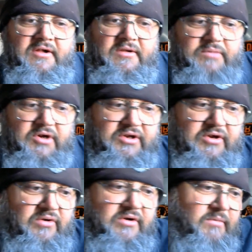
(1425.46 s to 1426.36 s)
But
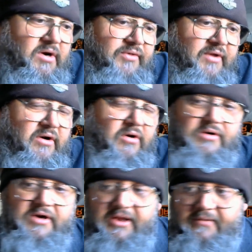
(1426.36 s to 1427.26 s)
doing them on their
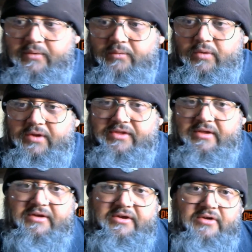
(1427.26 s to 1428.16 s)
own, and even with
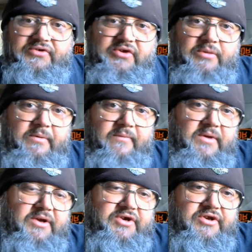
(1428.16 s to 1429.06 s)
adult
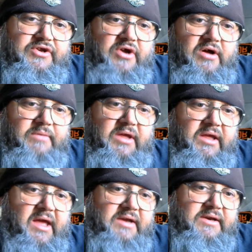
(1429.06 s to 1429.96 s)
supervision,
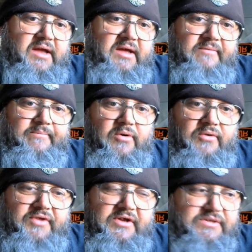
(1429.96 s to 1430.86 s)
Tommy and Dan have
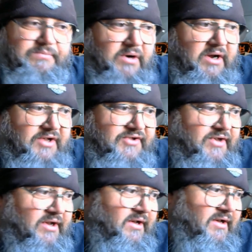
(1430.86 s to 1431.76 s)
both
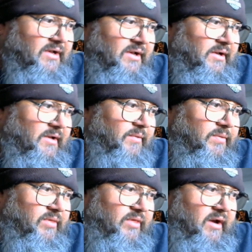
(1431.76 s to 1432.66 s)
expressed
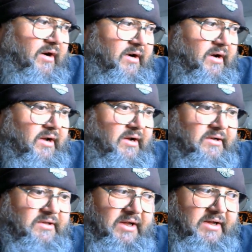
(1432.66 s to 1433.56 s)
they're
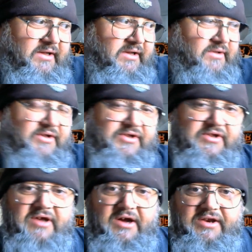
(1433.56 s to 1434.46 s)
like, you know, this is
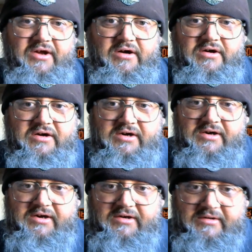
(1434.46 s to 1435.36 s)
kind of
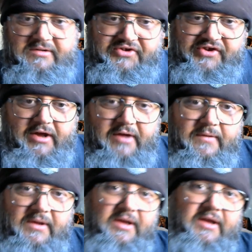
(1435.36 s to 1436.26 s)
hard and stuff.
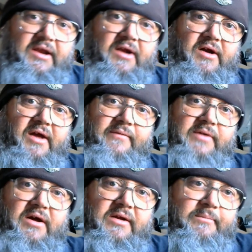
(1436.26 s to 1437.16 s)
And here I've
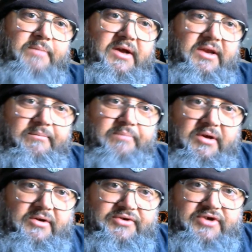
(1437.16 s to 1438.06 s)
got a buddy
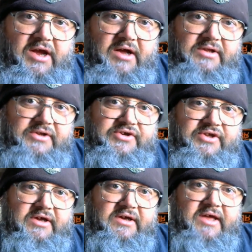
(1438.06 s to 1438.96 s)
build challenge
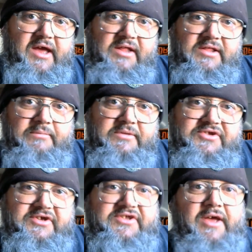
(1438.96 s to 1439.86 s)
that Caleb
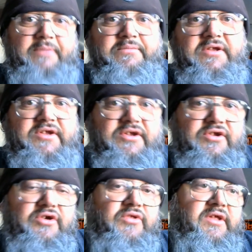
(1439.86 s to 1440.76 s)
has accepted to
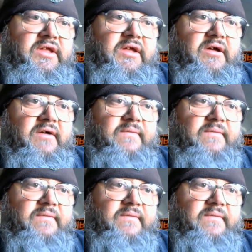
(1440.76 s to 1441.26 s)
do the